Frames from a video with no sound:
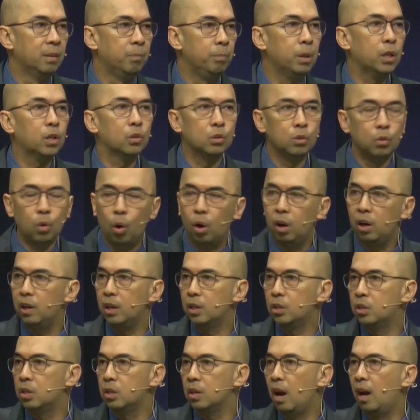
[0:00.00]
Because
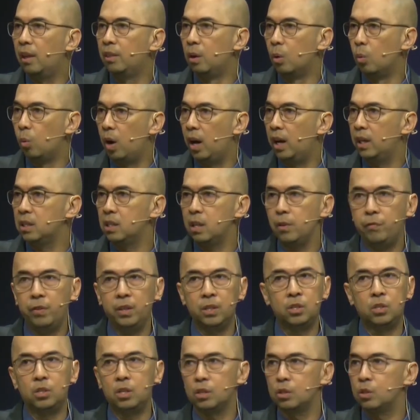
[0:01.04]
knowledge, otherwise, if
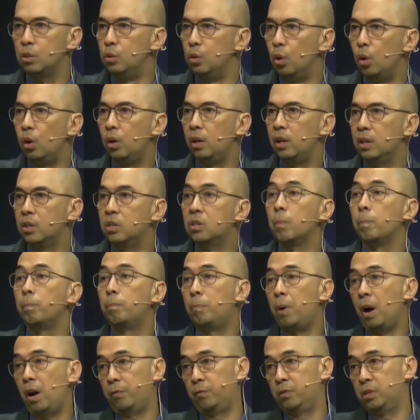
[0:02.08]
it's just
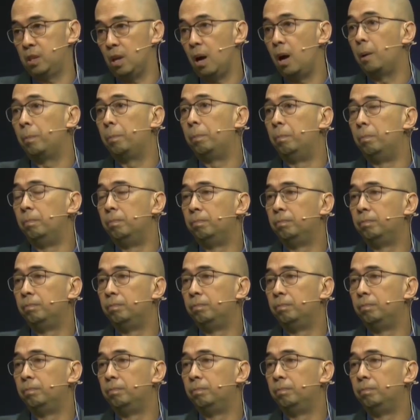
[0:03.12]
knowledge, pops up.